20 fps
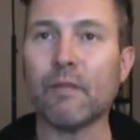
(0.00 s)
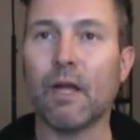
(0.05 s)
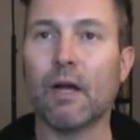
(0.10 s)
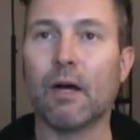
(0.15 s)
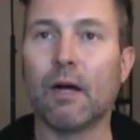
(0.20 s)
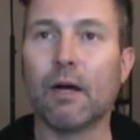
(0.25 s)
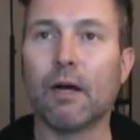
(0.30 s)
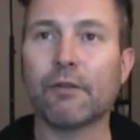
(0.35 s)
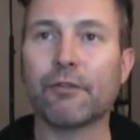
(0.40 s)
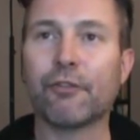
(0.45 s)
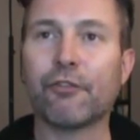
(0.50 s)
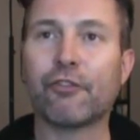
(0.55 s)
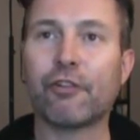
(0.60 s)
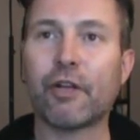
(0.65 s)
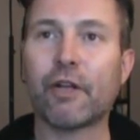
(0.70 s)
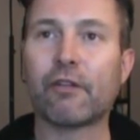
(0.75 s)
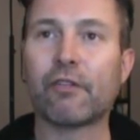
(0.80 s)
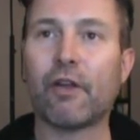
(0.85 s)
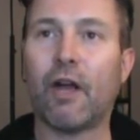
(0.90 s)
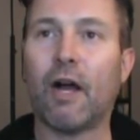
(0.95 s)
Uh, she
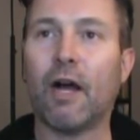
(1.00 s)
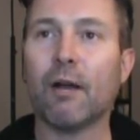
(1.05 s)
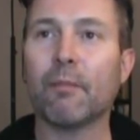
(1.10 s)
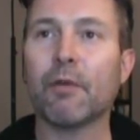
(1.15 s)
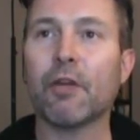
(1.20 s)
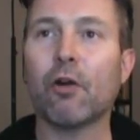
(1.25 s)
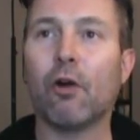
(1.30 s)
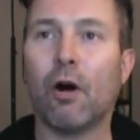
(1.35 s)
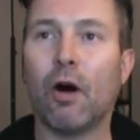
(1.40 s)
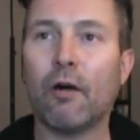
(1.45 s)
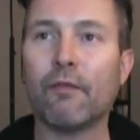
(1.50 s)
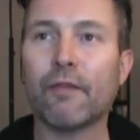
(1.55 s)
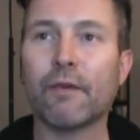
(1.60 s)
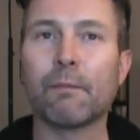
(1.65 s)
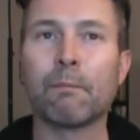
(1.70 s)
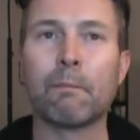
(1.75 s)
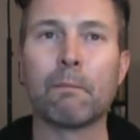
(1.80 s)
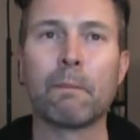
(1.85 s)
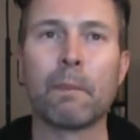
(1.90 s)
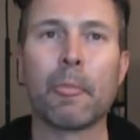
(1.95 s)
checks on me
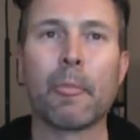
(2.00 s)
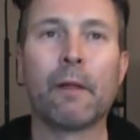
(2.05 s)
often,